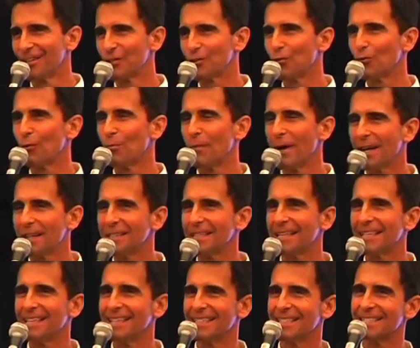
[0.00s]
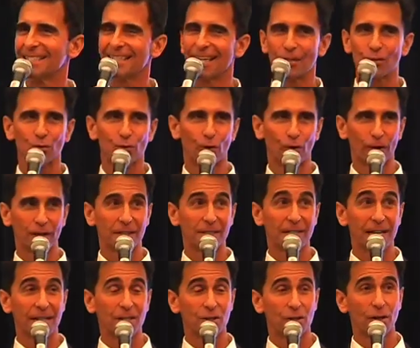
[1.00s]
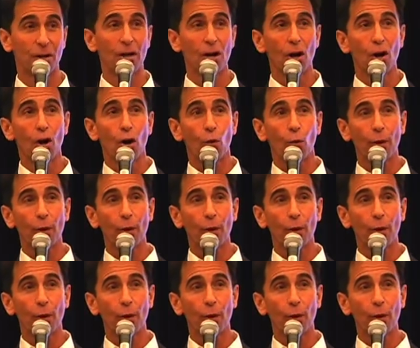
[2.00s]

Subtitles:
to amend in sexual orientation.